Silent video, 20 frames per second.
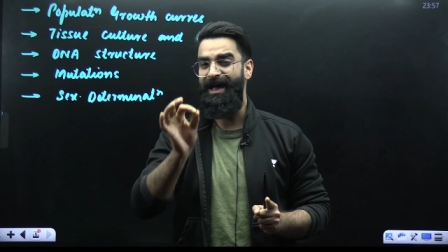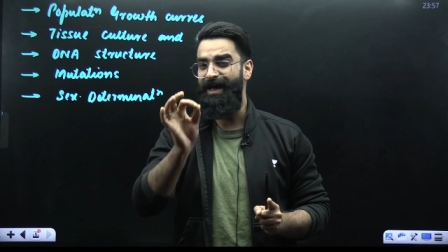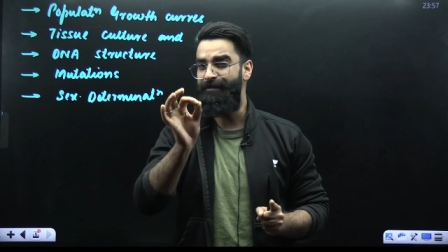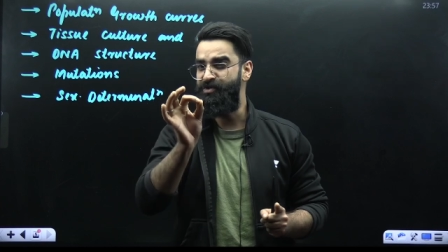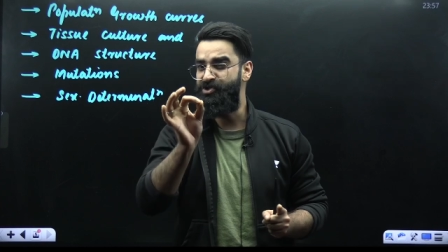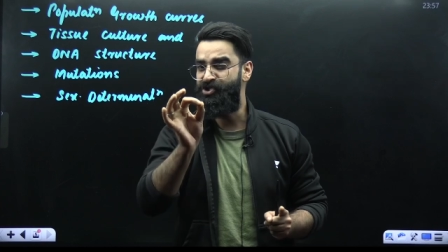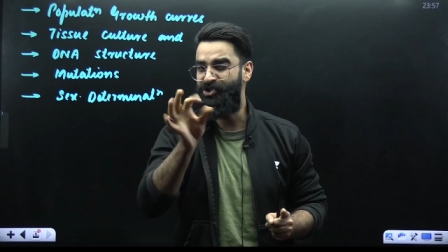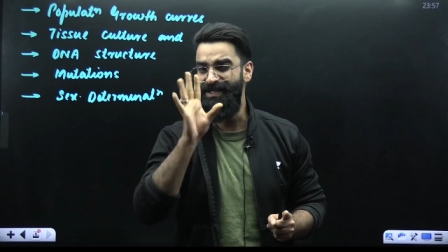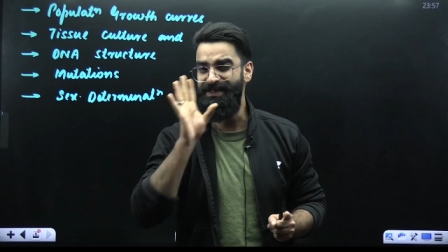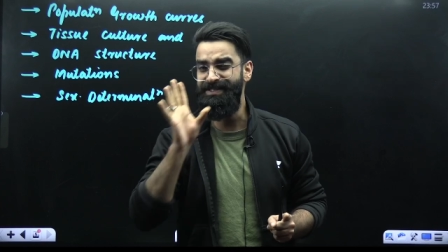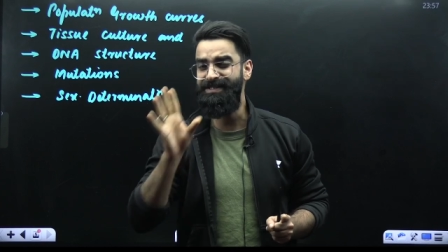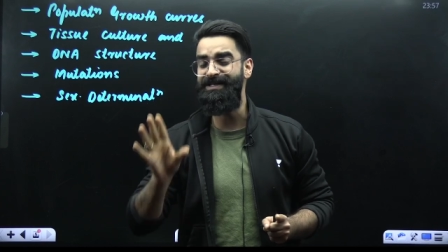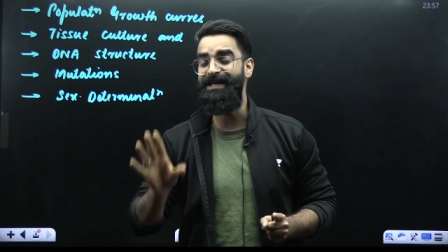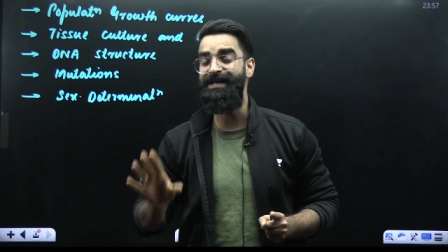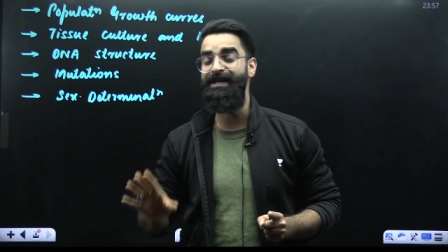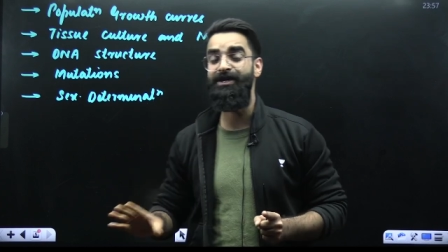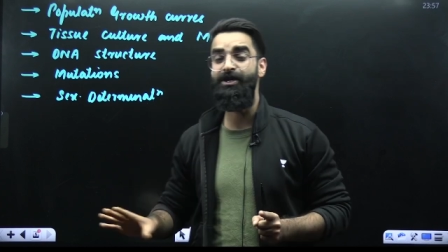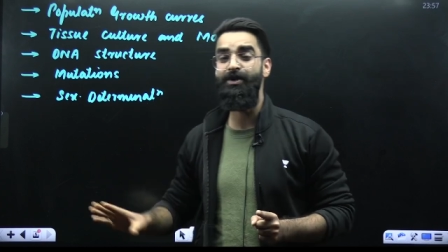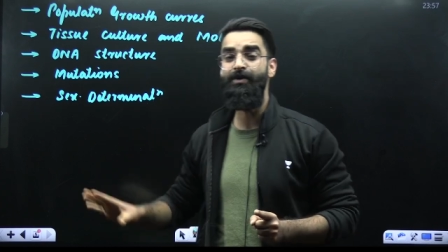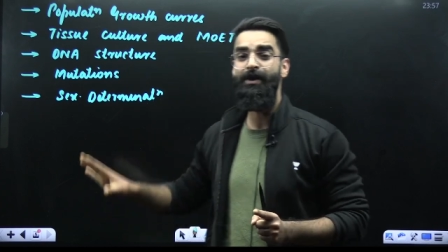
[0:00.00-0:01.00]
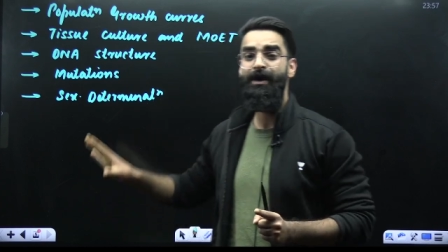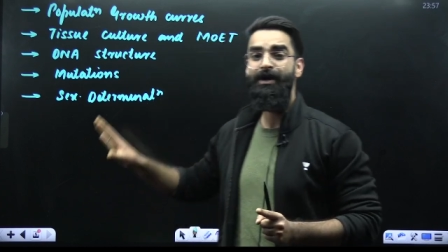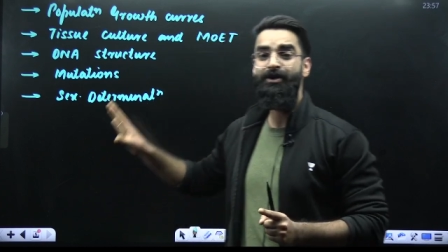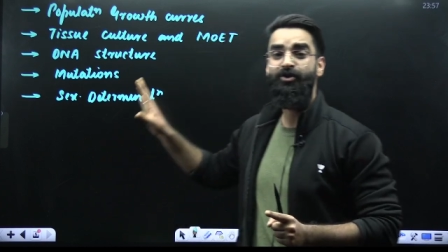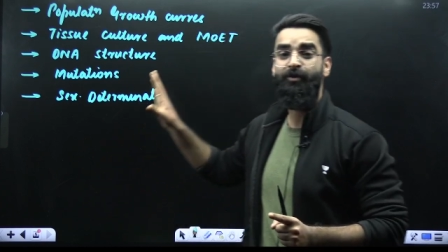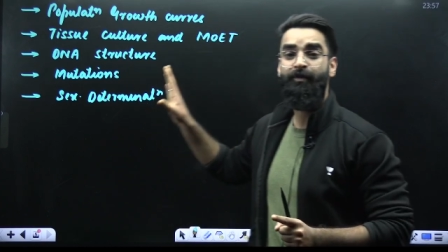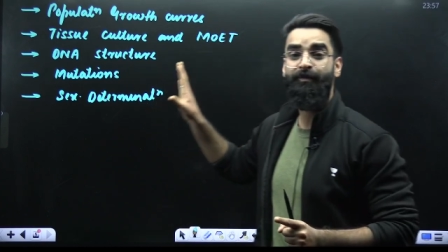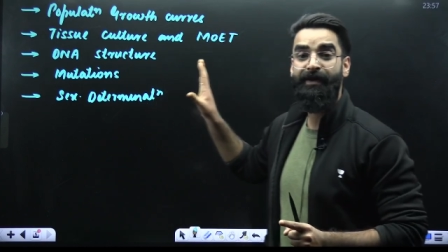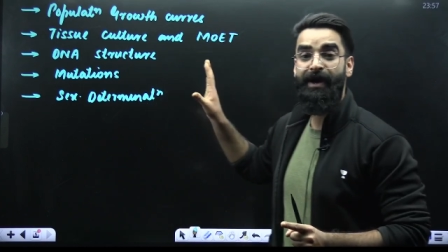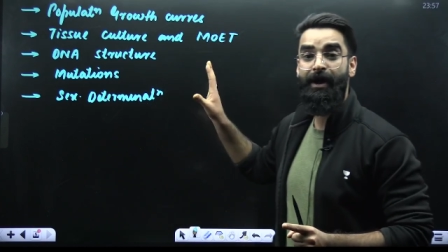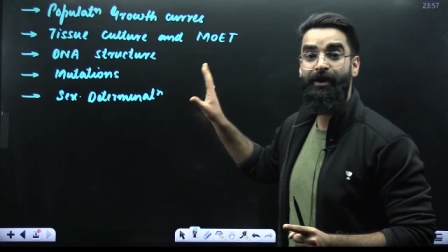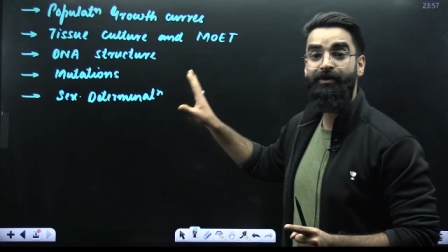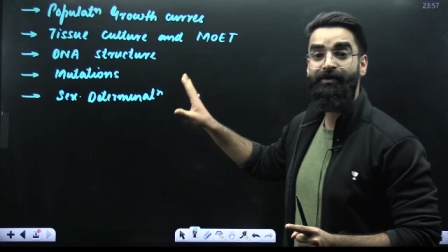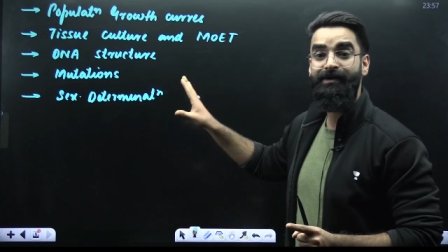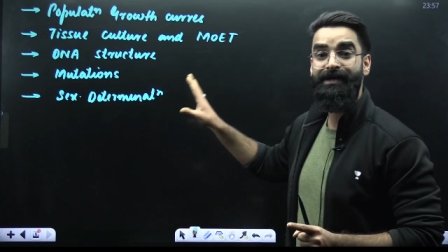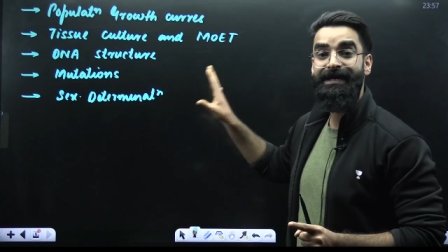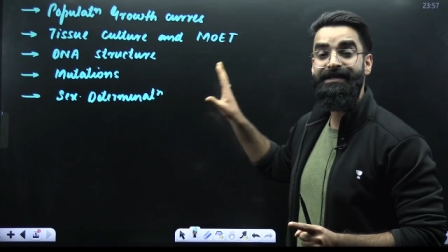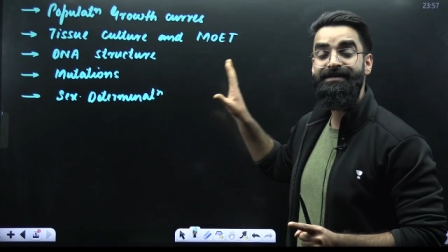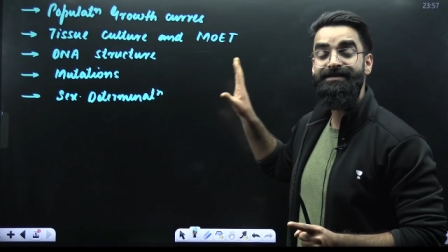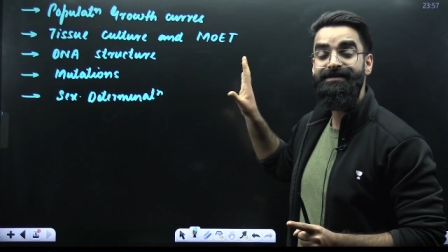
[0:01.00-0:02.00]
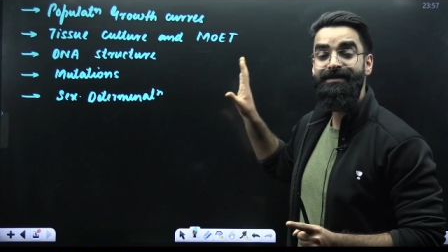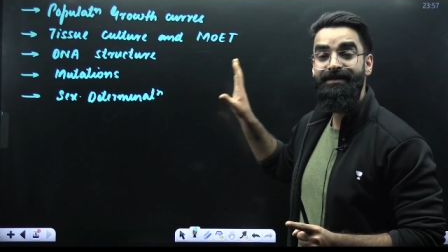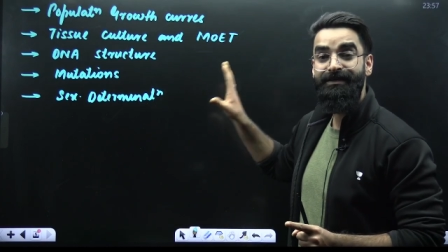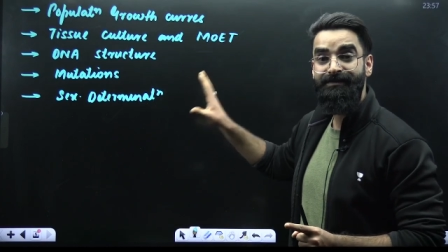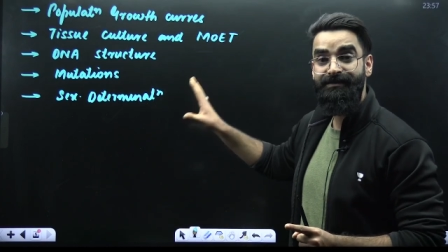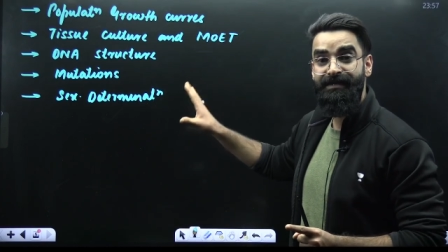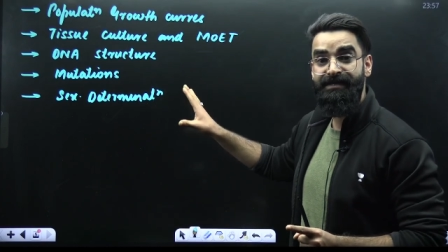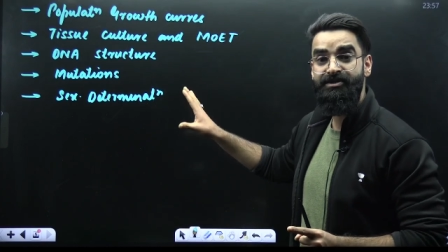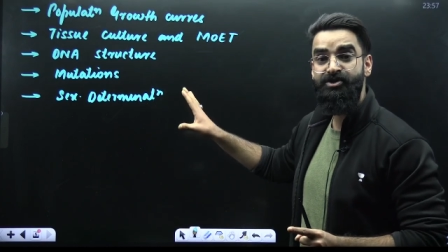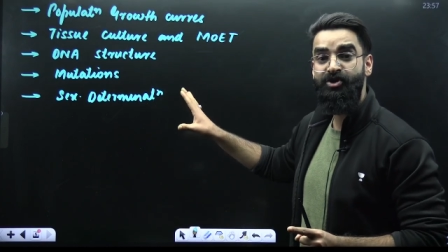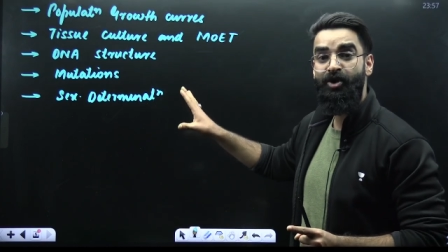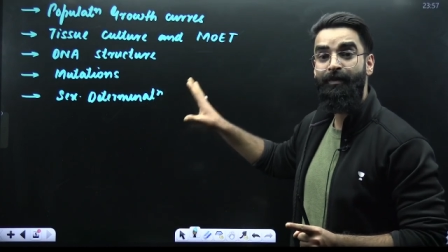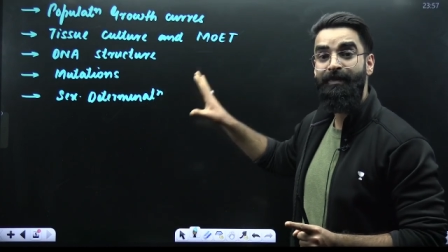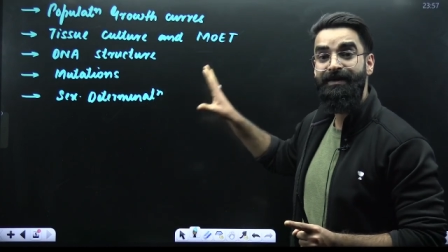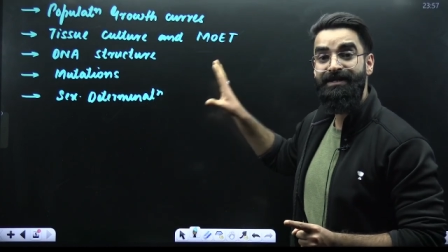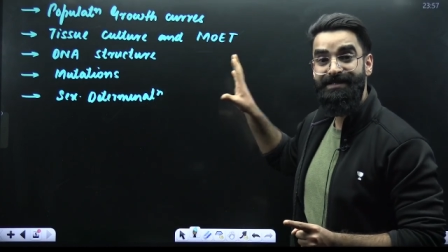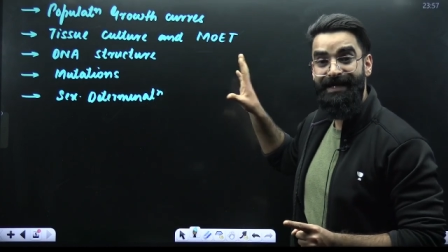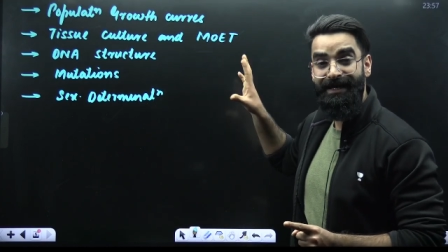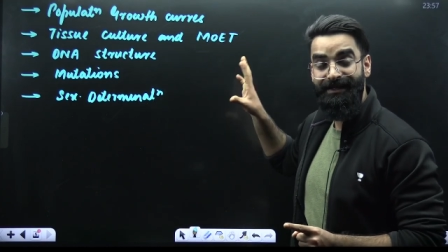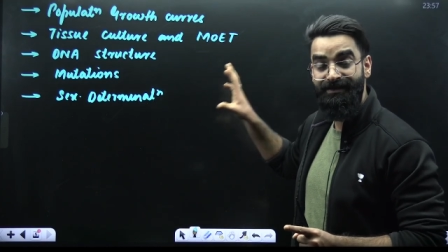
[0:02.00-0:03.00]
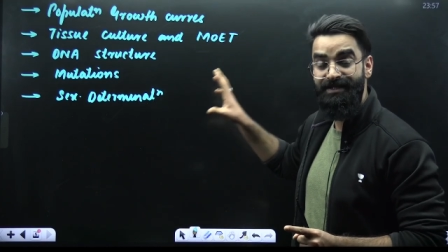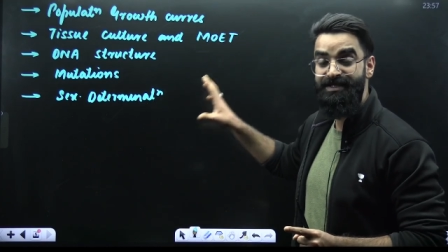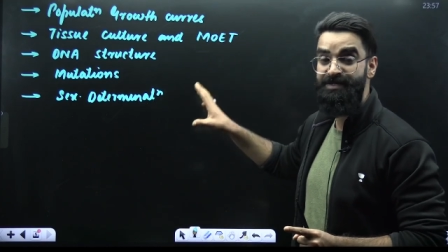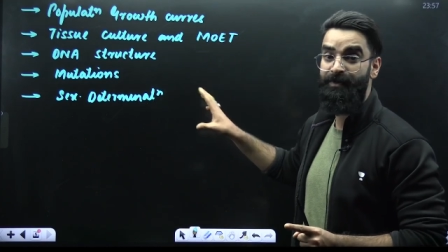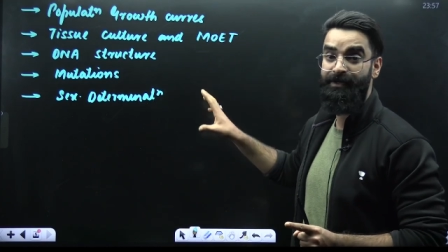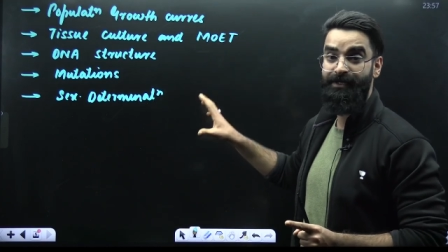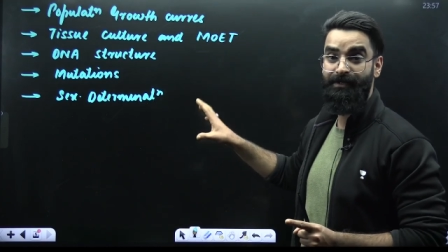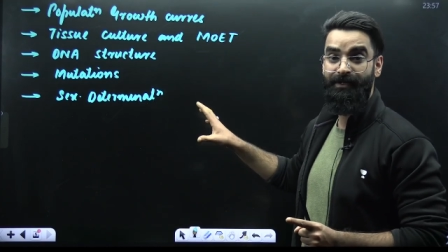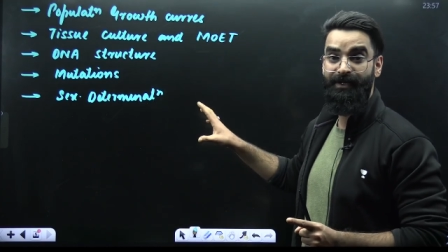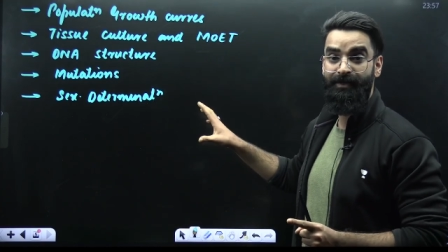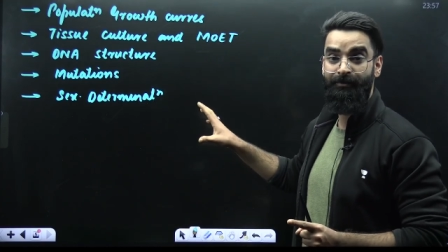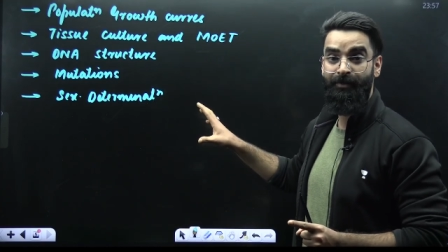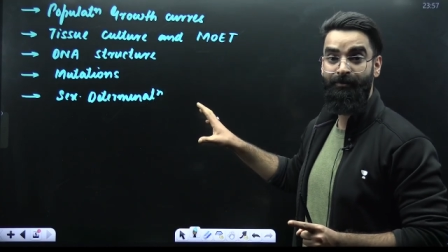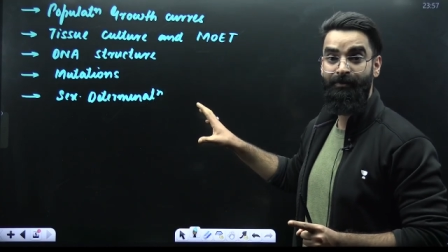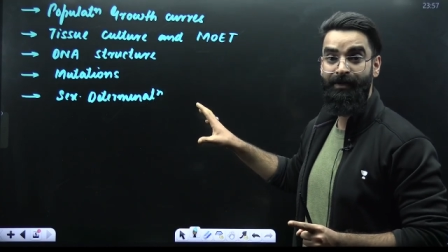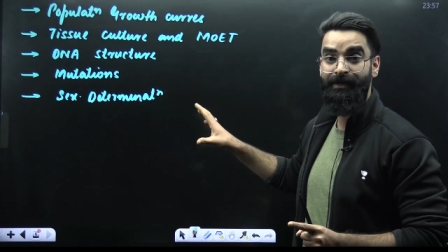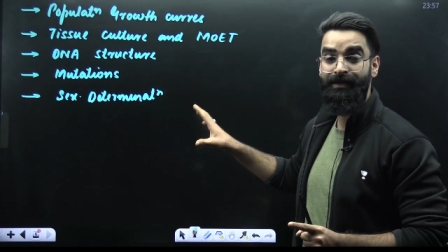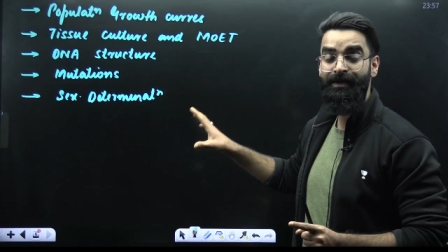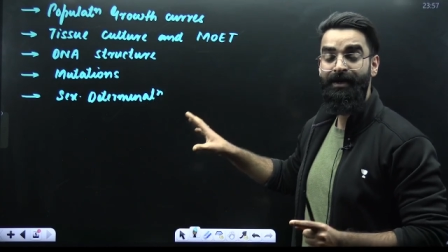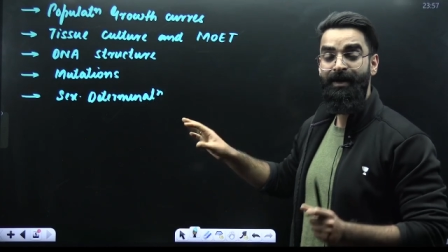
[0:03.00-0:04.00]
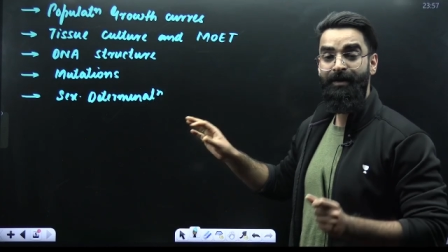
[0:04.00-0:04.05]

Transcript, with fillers: I'm just telling you to prioritize these topics at this particular moment.